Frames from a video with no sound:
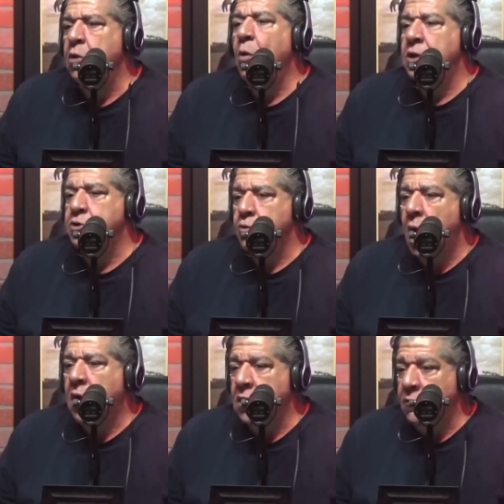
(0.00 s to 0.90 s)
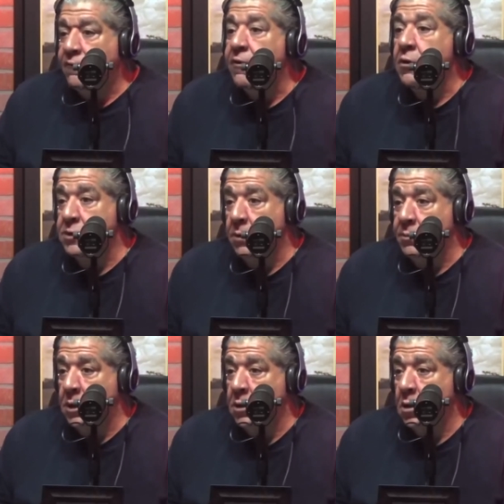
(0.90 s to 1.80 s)
watch rocky you feel
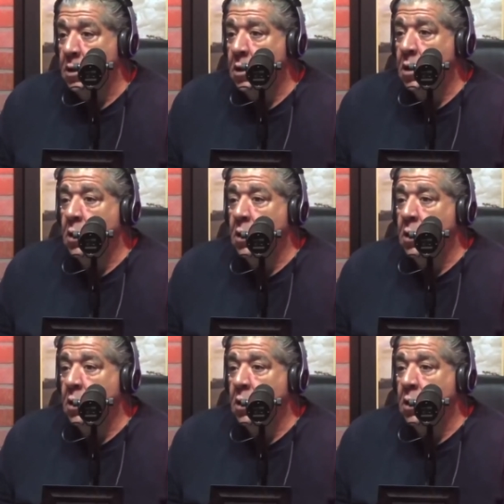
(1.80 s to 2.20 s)
something right